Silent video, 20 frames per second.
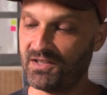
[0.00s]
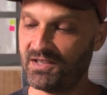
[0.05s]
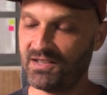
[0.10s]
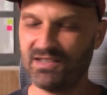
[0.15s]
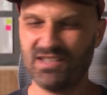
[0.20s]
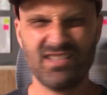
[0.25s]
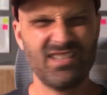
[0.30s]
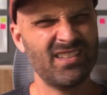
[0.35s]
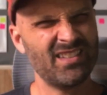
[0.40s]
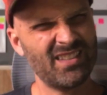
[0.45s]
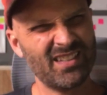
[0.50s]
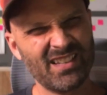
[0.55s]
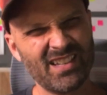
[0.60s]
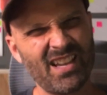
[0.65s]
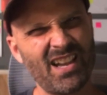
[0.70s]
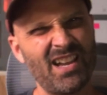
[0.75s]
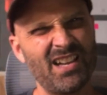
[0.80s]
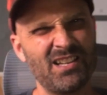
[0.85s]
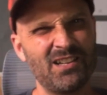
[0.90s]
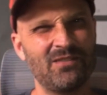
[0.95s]
because this is the
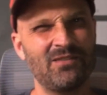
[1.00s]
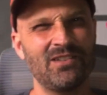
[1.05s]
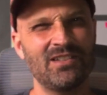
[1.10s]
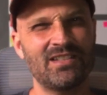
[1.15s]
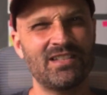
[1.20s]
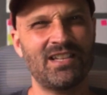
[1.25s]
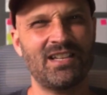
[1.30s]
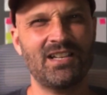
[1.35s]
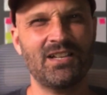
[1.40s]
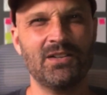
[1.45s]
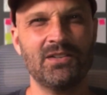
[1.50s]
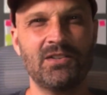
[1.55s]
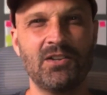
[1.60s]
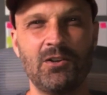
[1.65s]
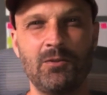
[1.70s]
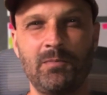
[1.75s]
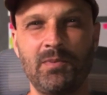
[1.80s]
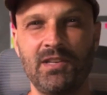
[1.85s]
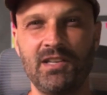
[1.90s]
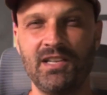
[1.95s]
kind of insight I was
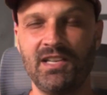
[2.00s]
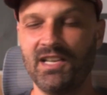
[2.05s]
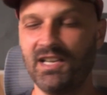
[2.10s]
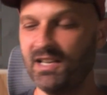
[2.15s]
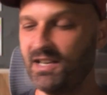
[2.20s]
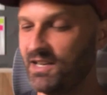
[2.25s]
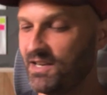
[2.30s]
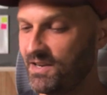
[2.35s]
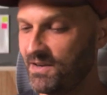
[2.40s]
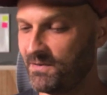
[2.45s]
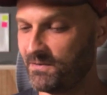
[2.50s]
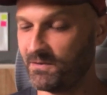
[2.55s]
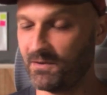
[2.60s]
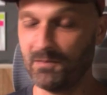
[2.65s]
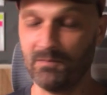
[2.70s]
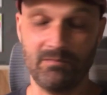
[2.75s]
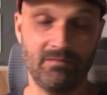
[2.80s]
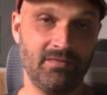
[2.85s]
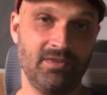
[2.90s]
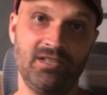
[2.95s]
hoping to get
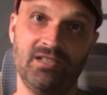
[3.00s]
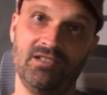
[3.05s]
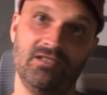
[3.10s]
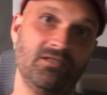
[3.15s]
from